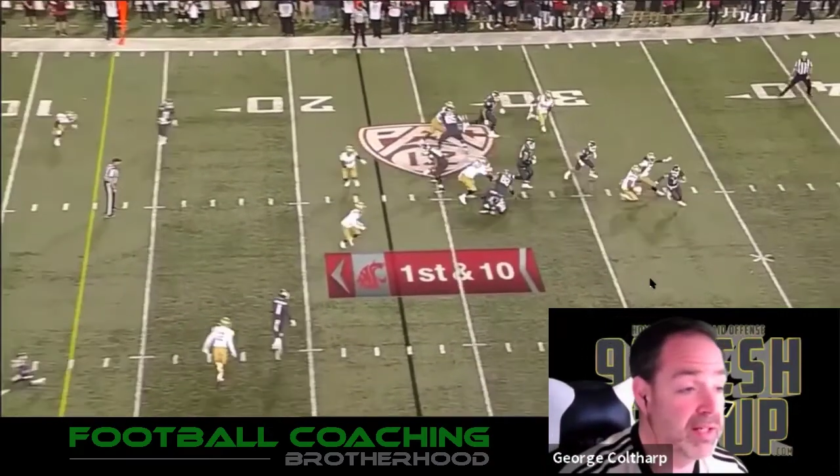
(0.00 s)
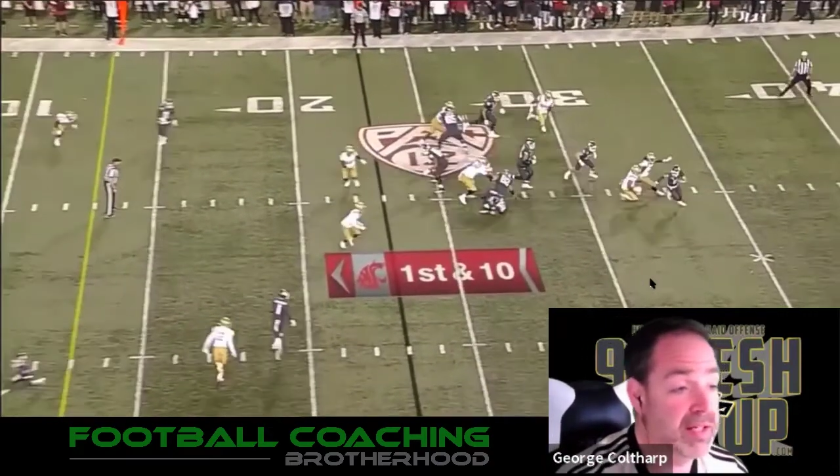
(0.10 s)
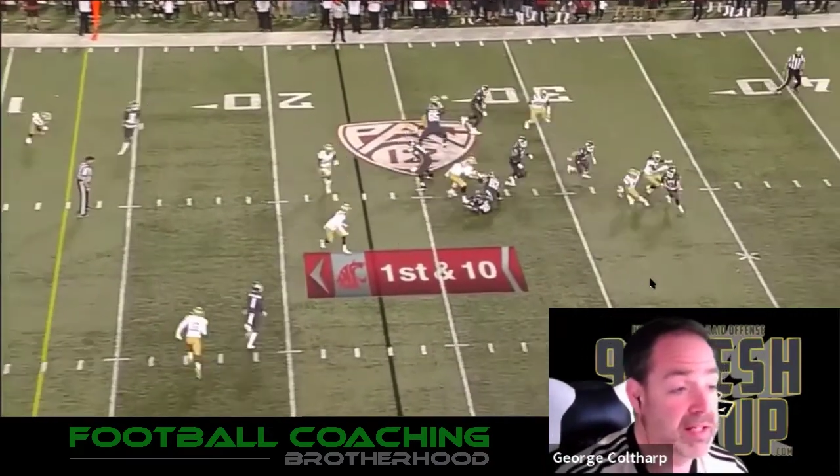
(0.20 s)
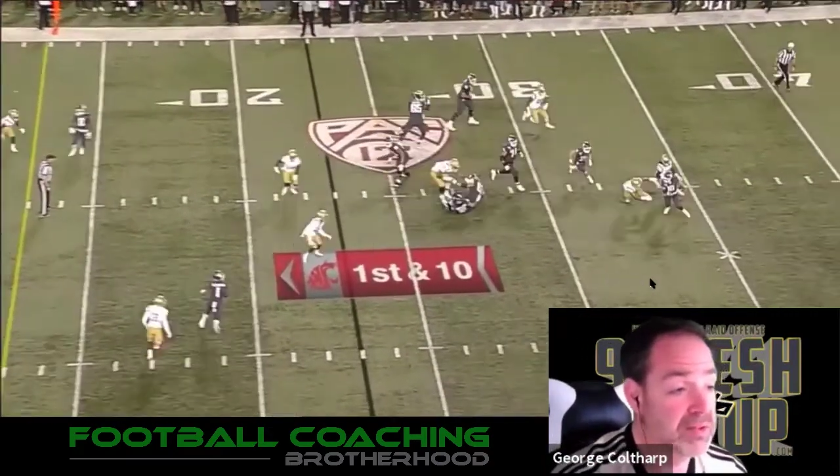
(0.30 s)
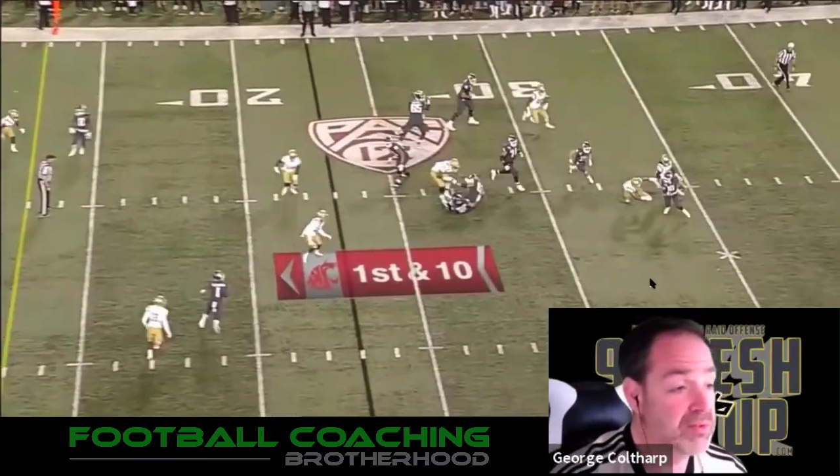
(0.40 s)
they
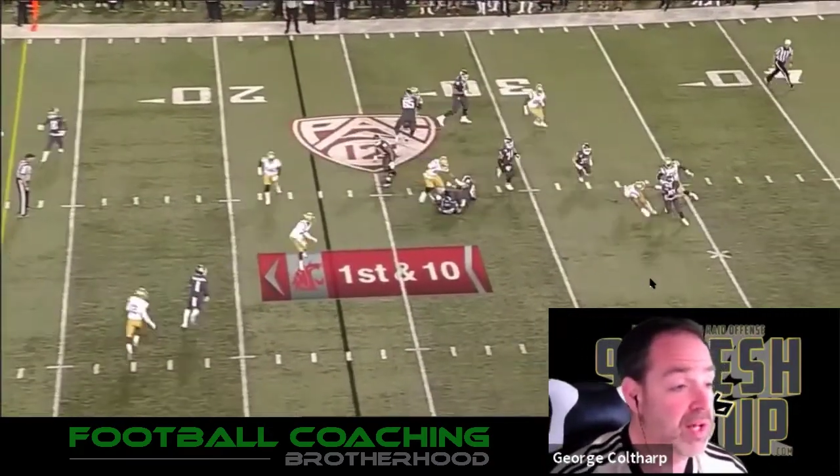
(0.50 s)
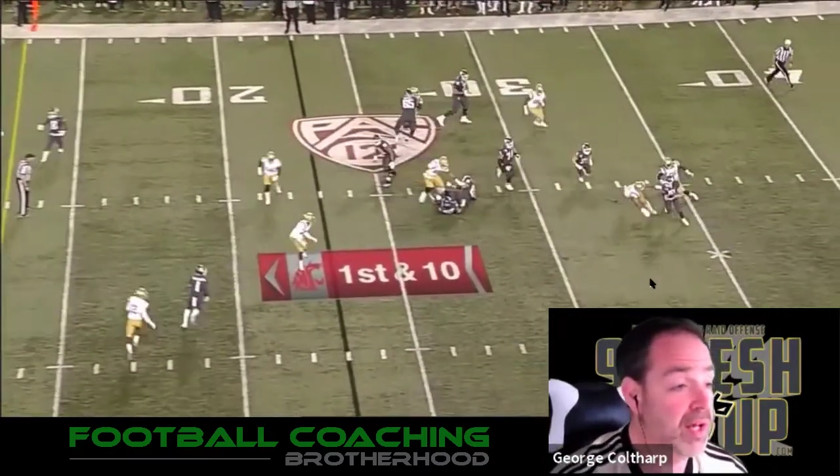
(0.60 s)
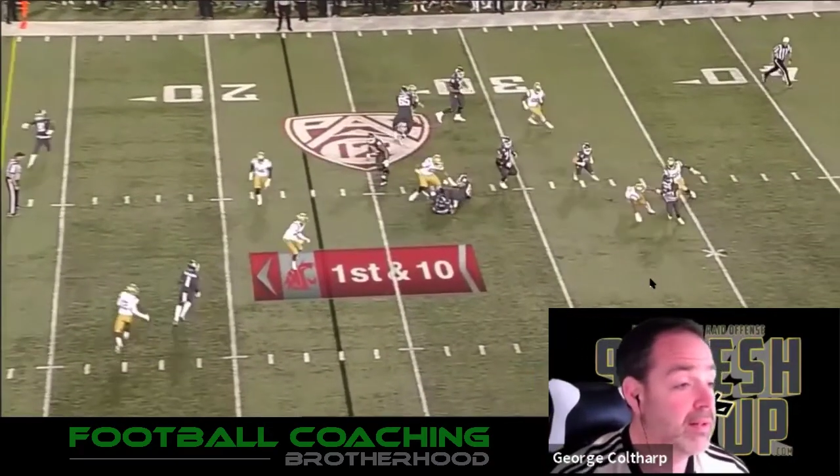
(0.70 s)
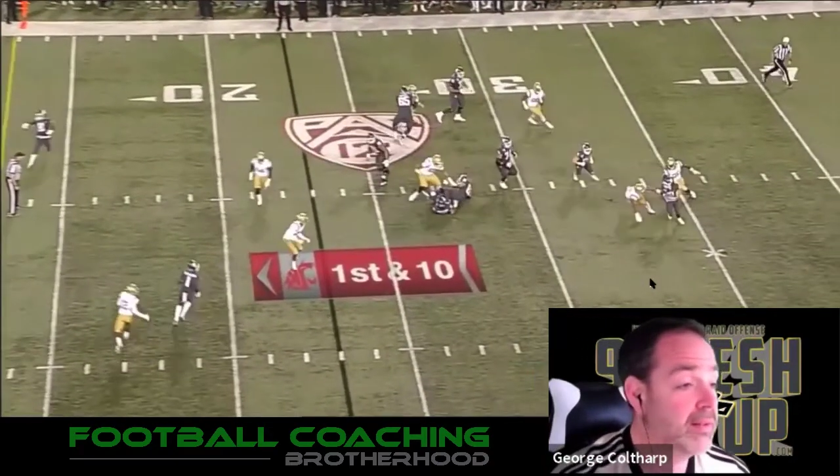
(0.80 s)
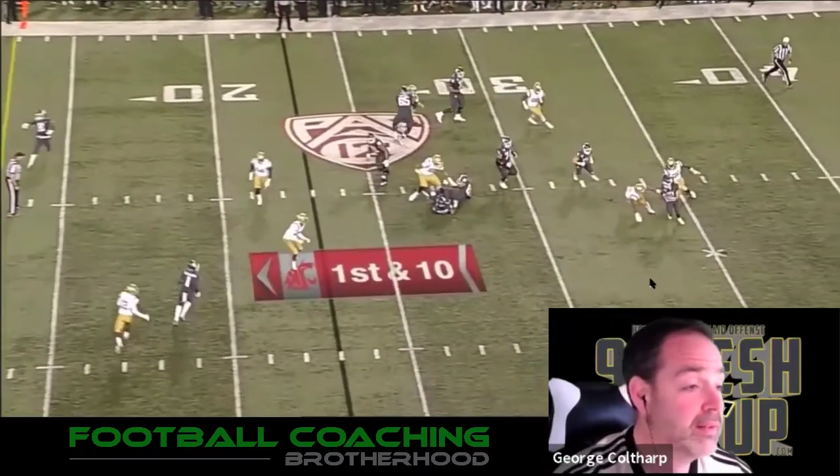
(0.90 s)
do that.
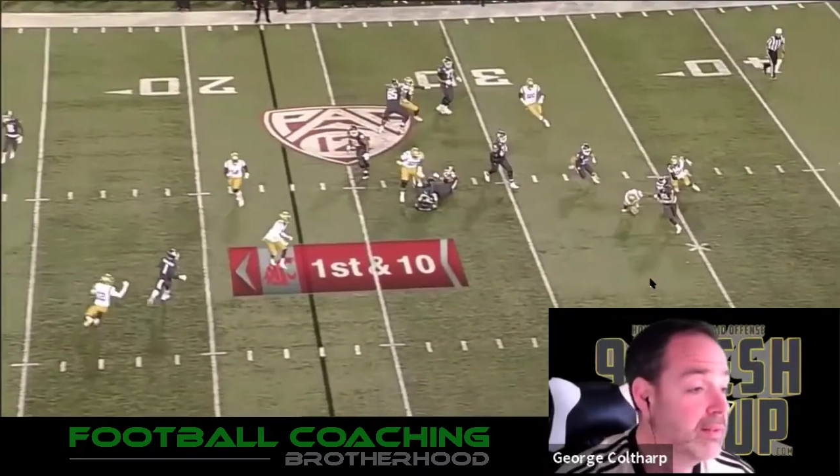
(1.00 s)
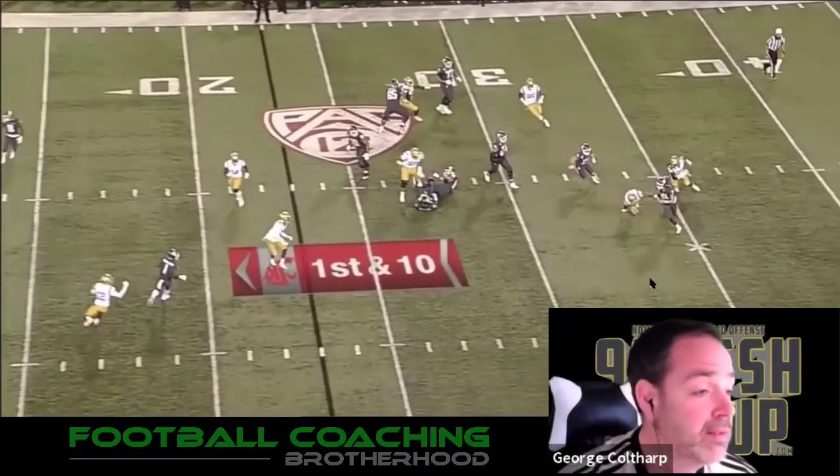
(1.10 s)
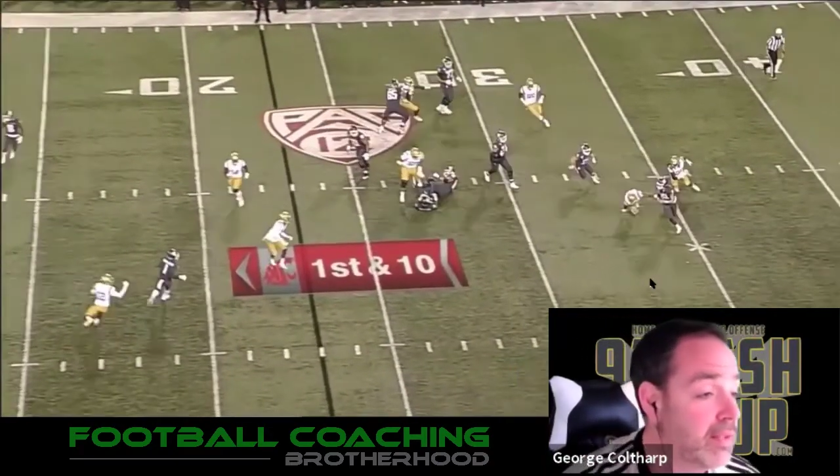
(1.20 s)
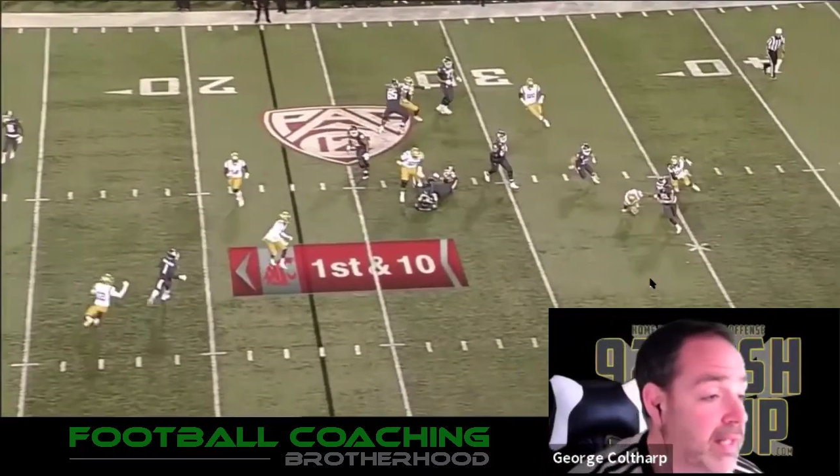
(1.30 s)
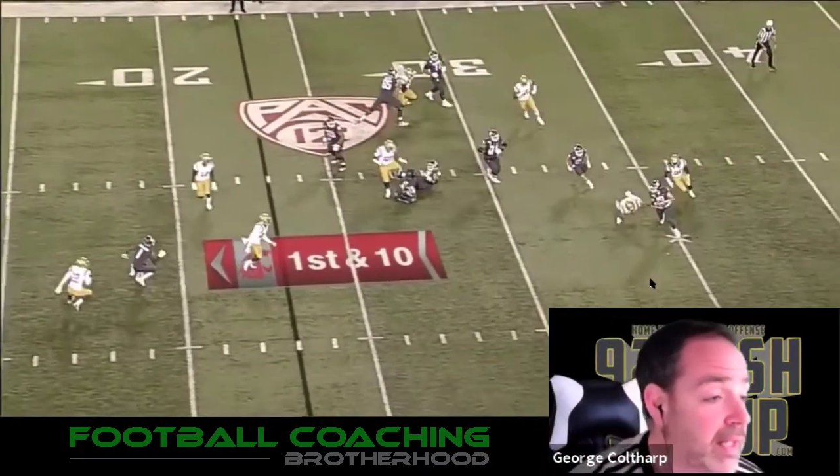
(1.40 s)

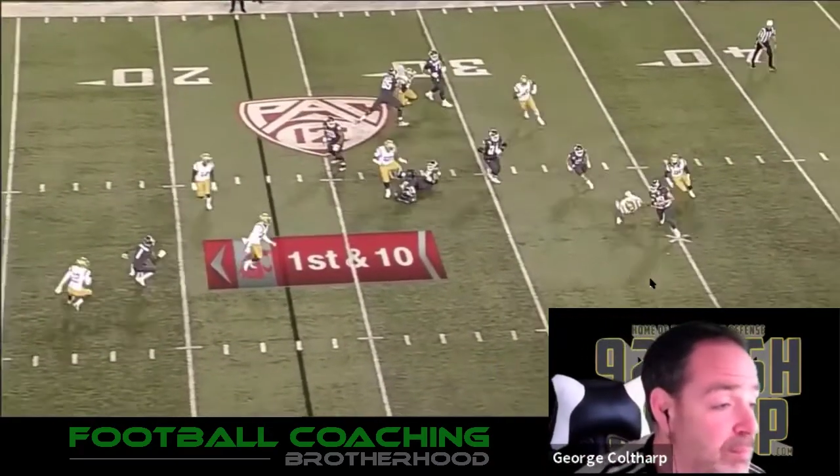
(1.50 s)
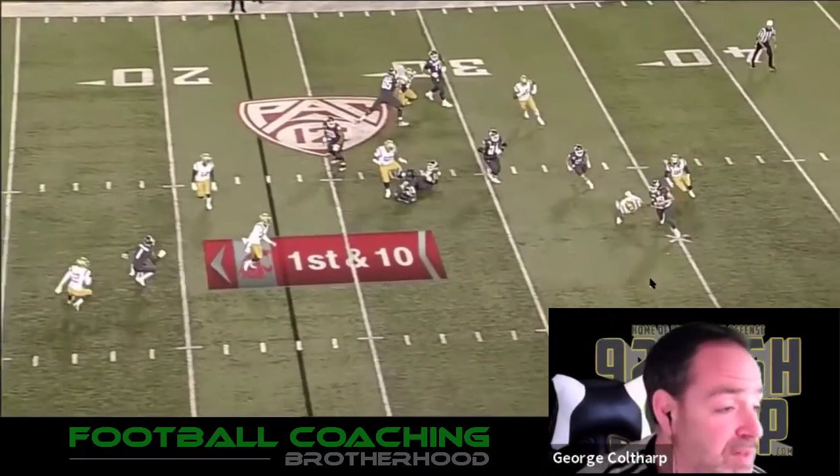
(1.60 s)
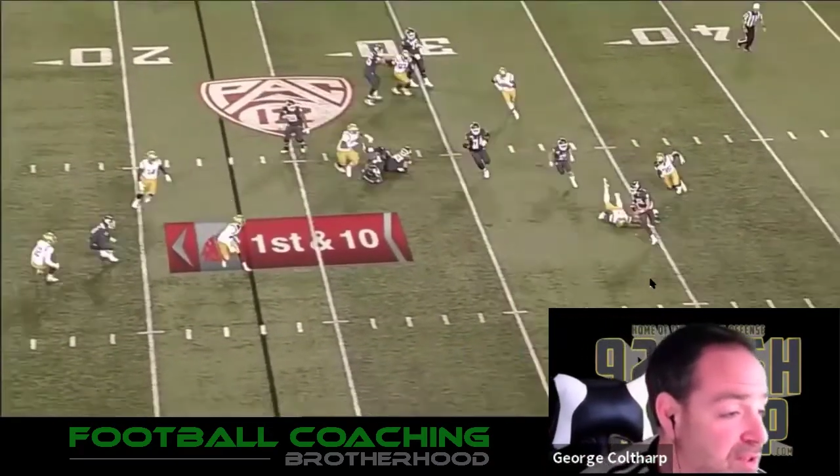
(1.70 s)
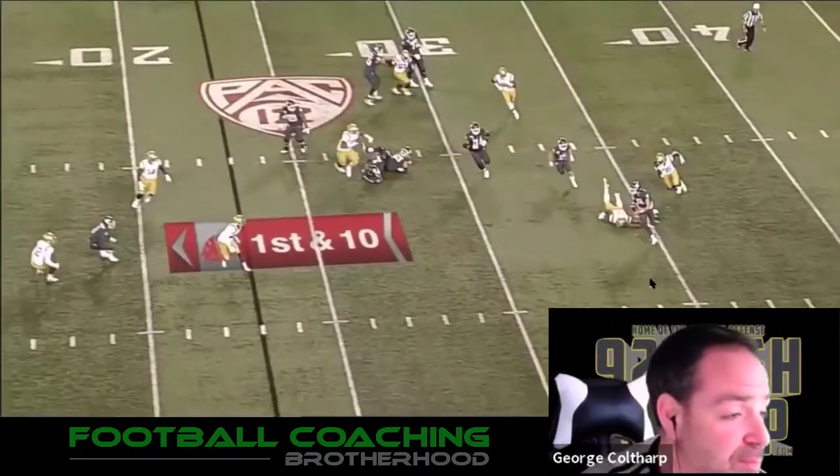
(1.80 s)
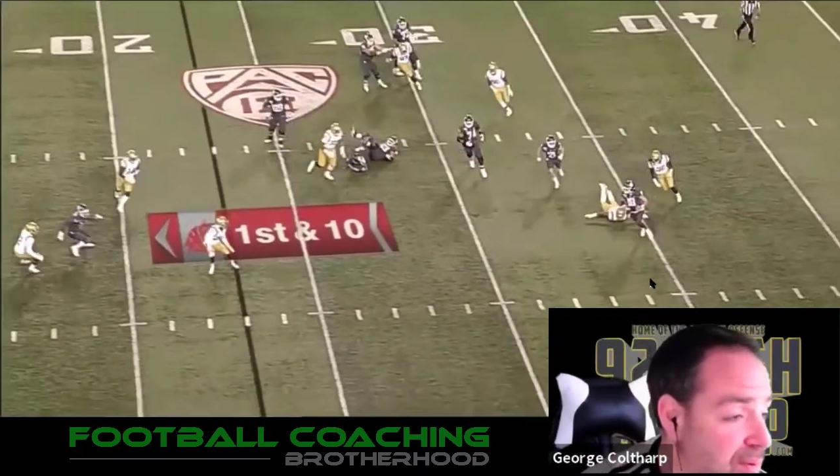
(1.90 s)
I missed
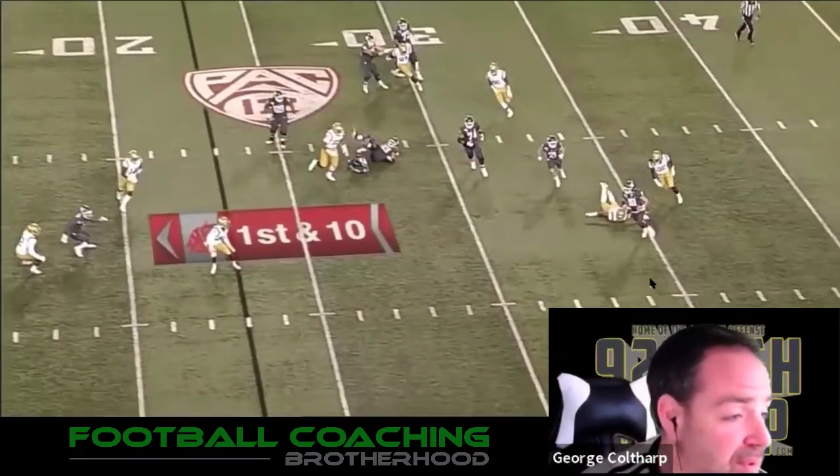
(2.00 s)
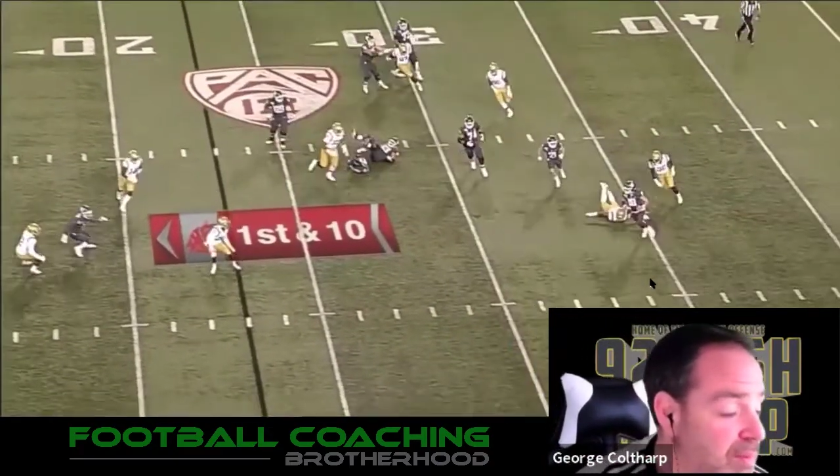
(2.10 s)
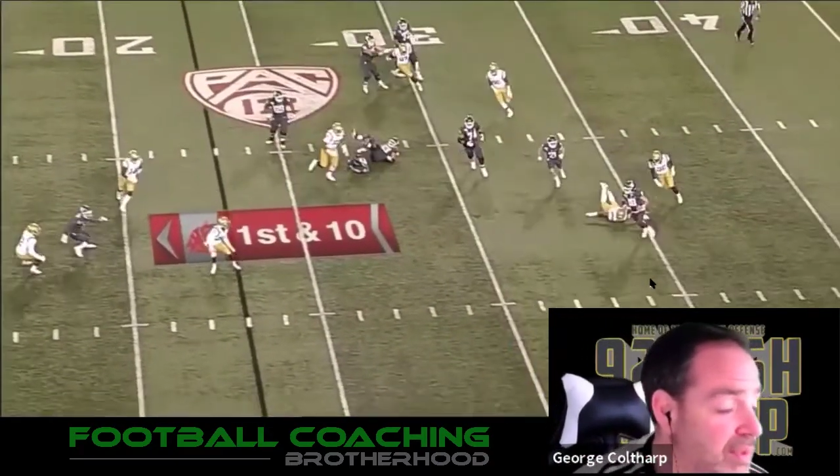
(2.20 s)
the play, but